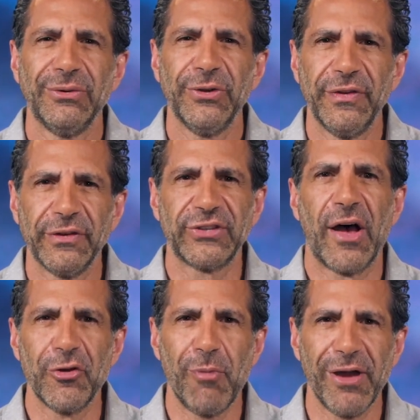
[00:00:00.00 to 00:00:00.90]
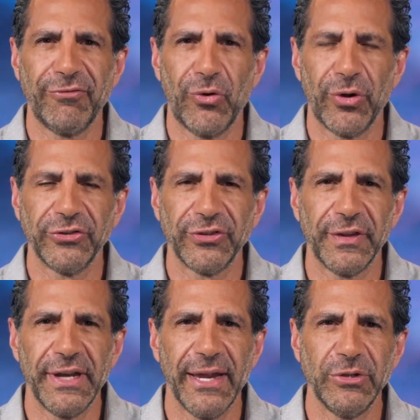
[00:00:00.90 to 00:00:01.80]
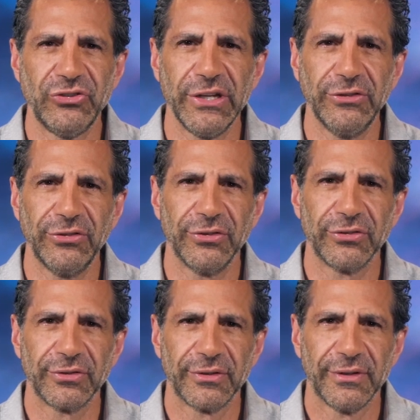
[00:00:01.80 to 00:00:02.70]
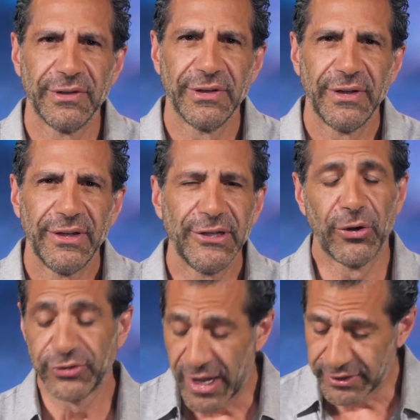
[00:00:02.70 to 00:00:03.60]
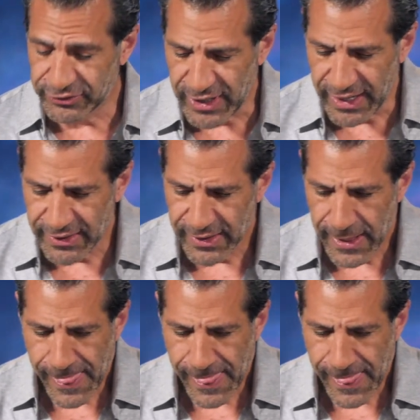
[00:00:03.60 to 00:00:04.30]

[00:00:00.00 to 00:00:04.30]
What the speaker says: within the sound of my voice, in the name of Jesus. He goes on to say,